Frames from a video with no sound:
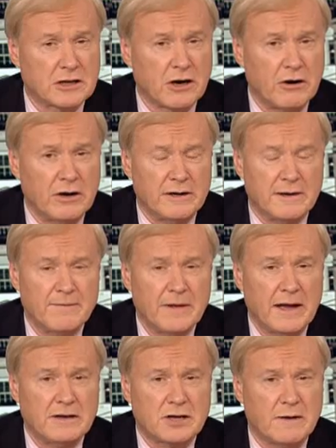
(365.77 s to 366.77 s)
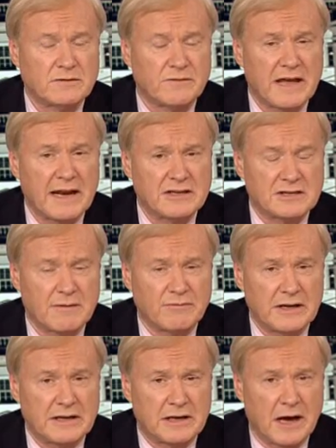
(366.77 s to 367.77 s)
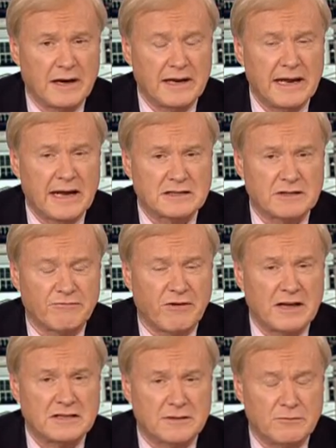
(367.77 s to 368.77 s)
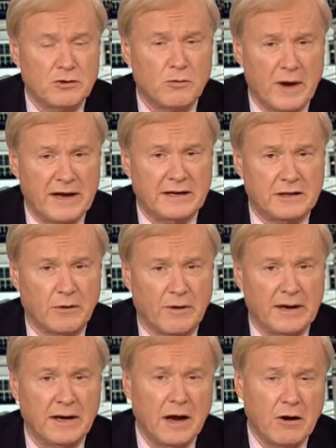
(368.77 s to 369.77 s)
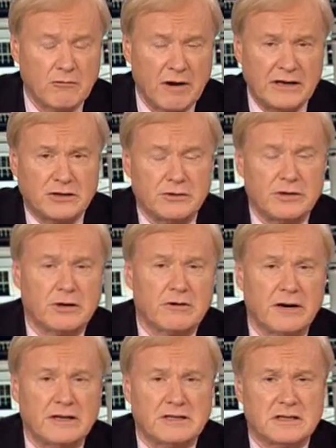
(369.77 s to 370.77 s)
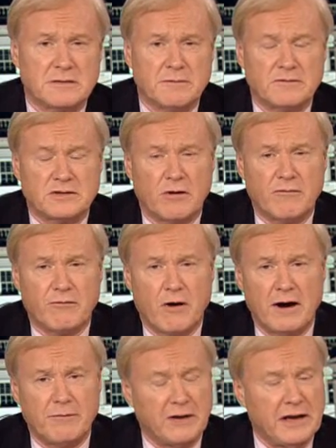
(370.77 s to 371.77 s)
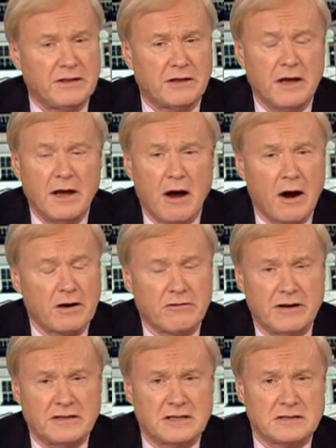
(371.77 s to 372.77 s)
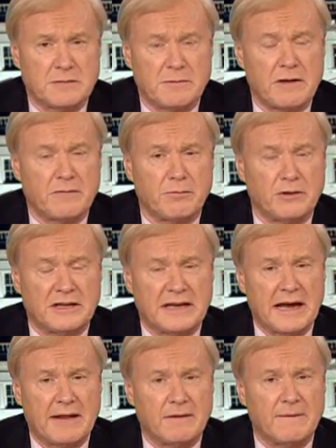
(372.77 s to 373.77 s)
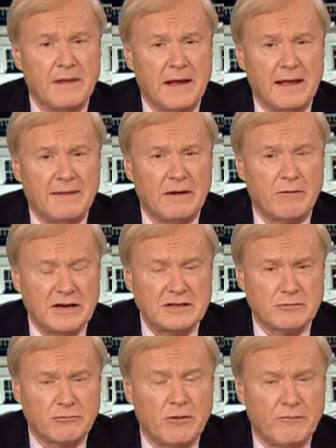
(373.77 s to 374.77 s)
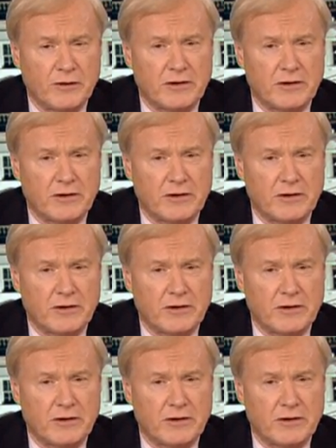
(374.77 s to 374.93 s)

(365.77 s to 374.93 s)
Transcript: learned in terms of getting something done. He has to find some new way to do it. Rachel, your criticism of so far, and Pete, our criticism of them put together. There is a room for